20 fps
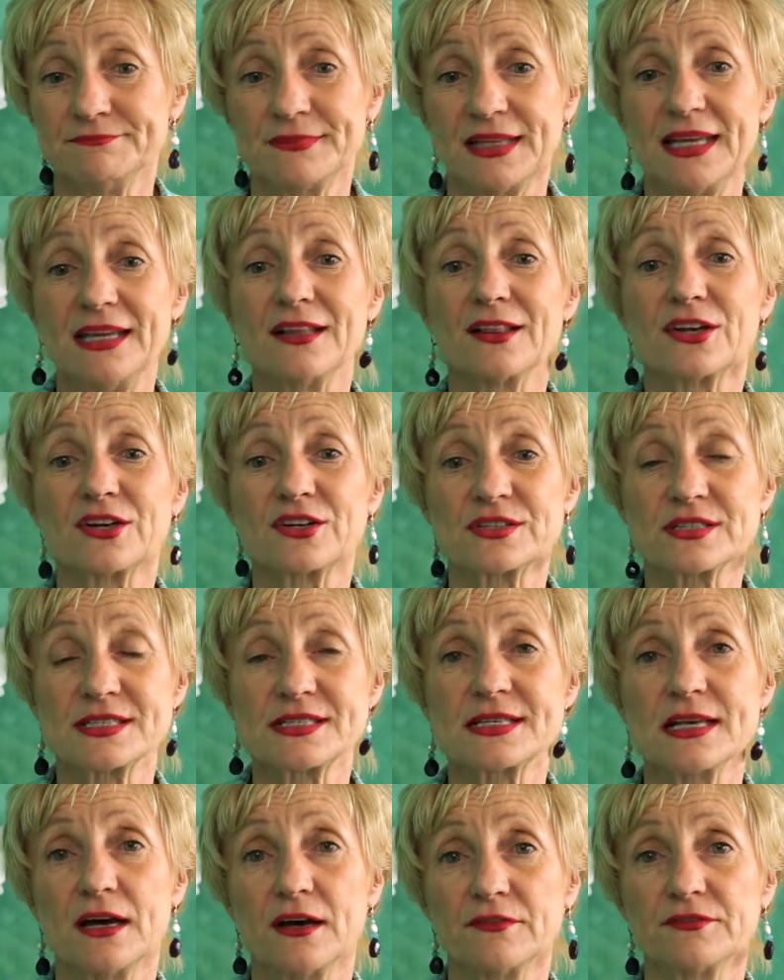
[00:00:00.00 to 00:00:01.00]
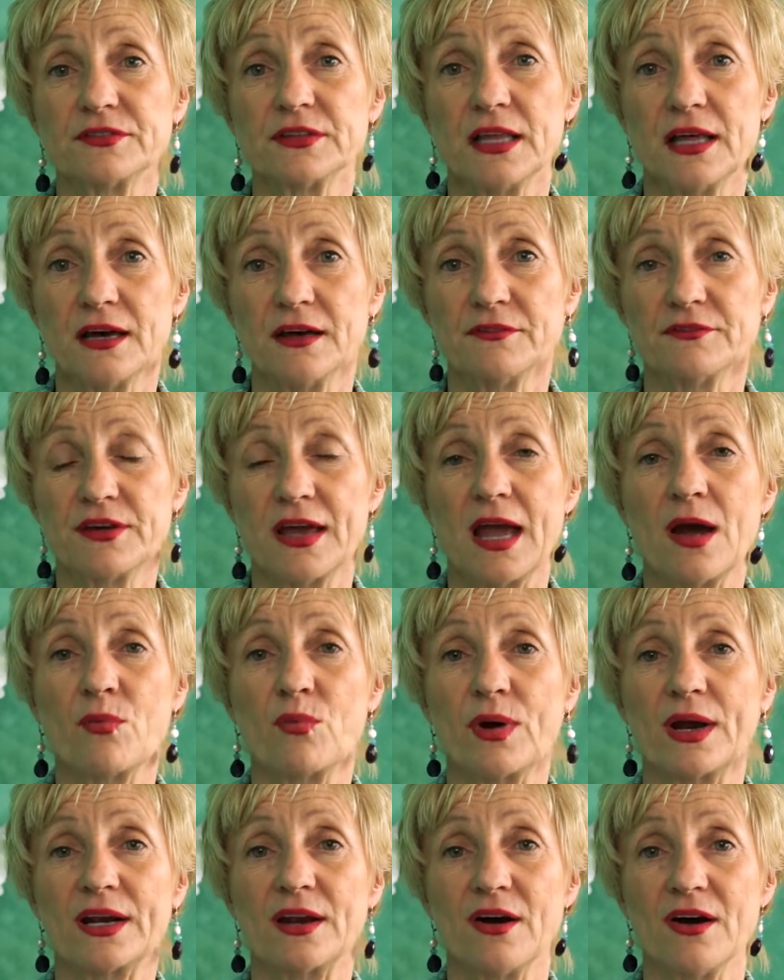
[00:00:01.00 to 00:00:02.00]
He learned self-love and
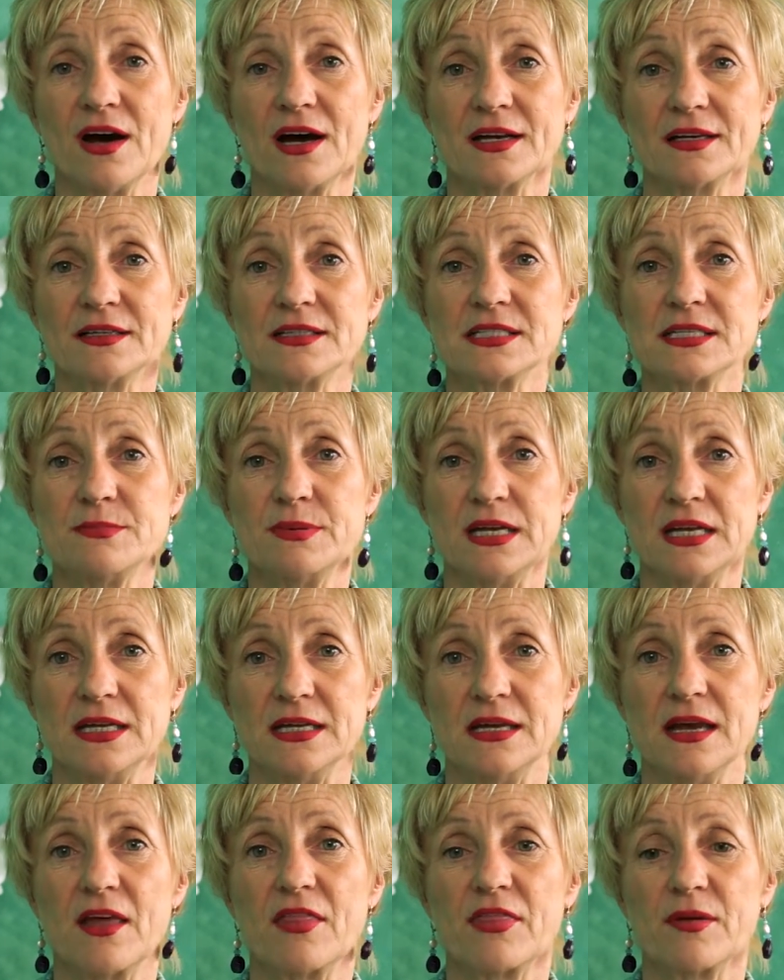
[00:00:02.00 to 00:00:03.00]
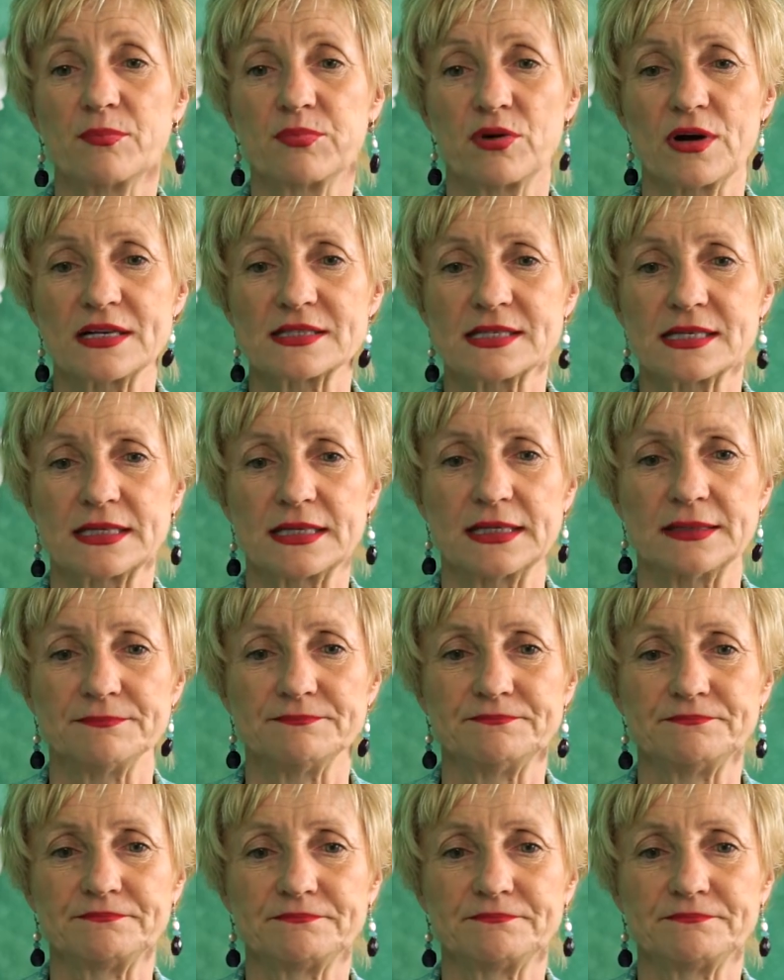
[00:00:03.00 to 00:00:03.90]
went on to be the president.